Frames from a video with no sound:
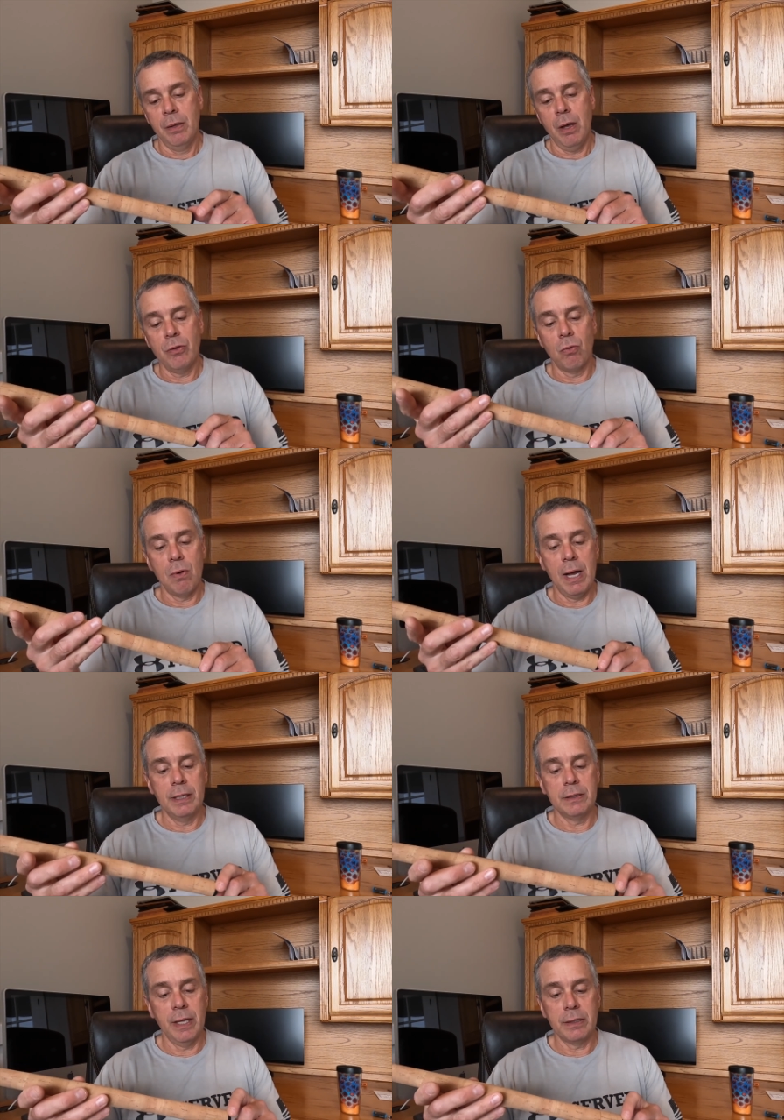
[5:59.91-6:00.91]
Other
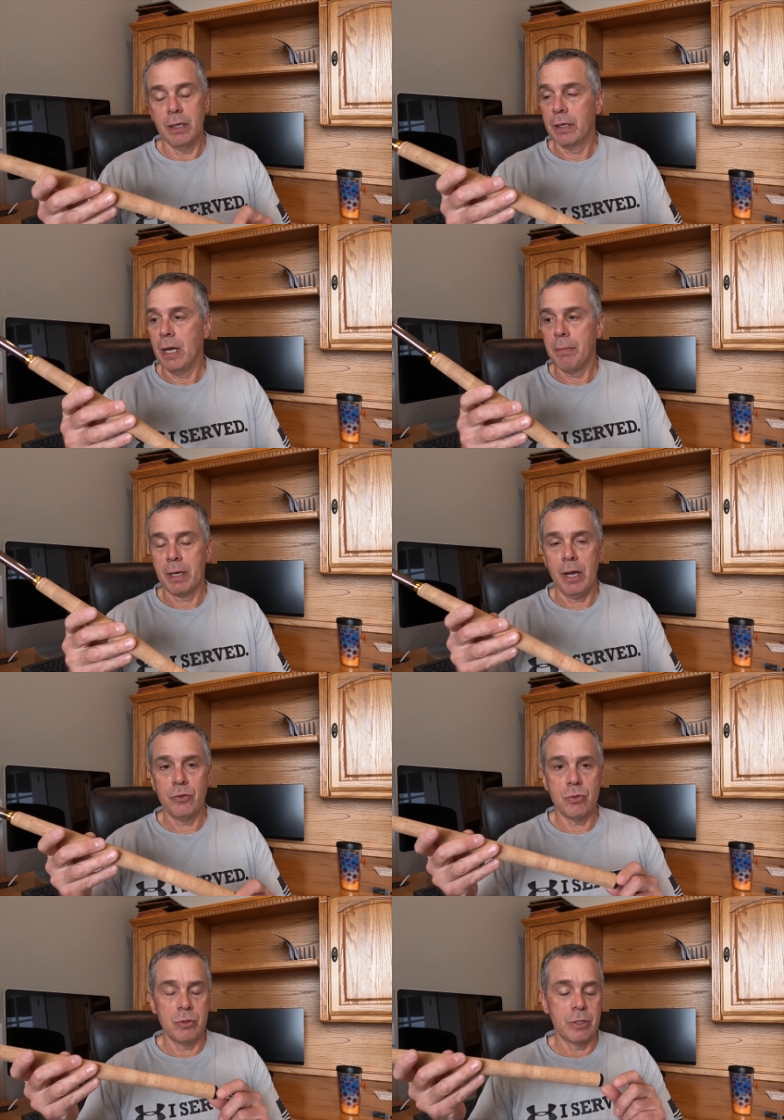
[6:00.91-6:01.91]
rods like the
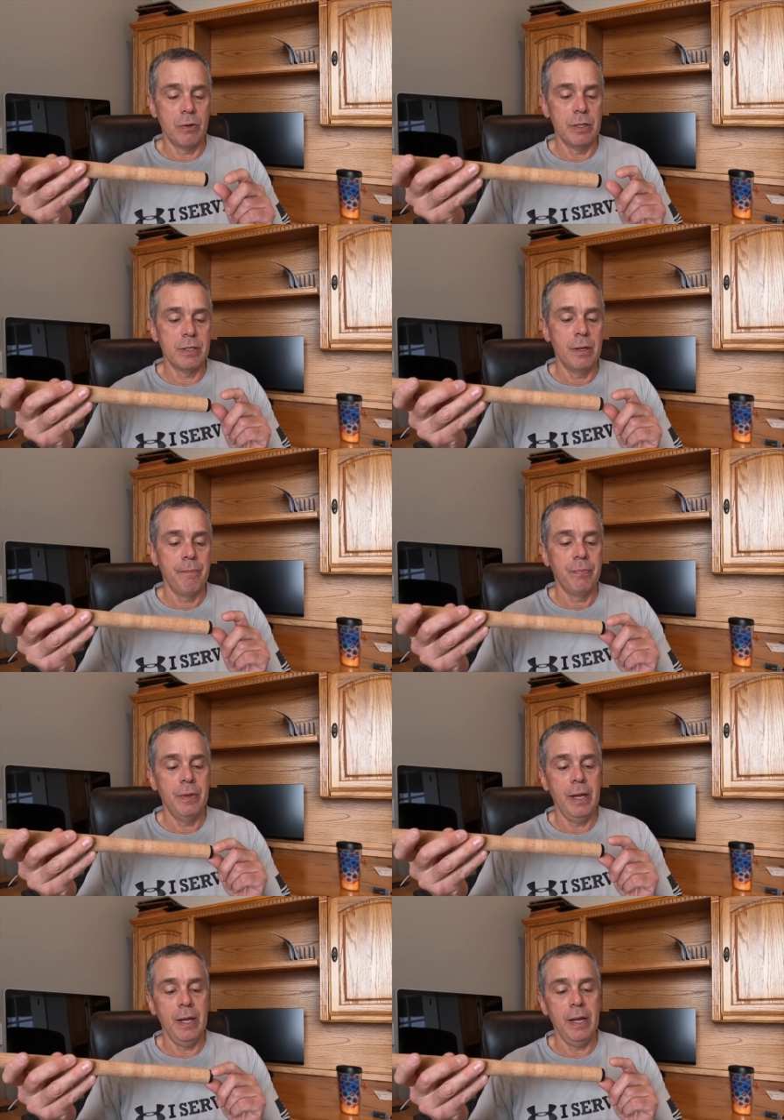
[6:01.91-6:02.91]
Gamakatsu series,
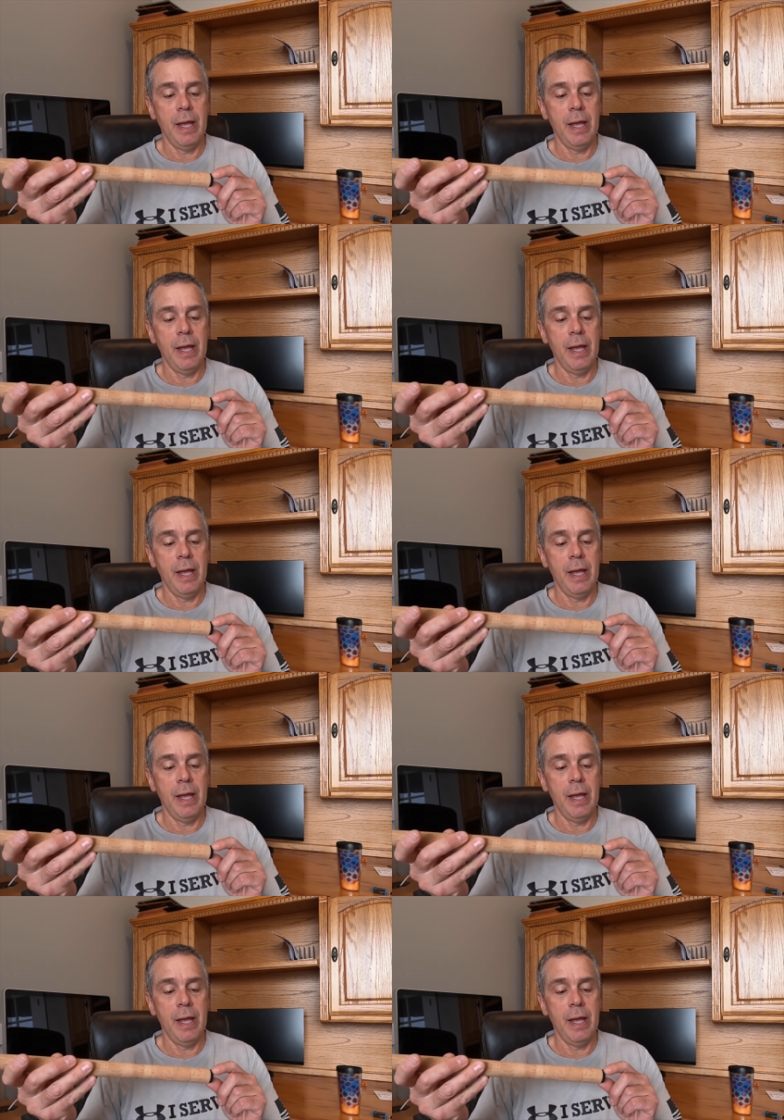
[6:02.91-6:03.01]
they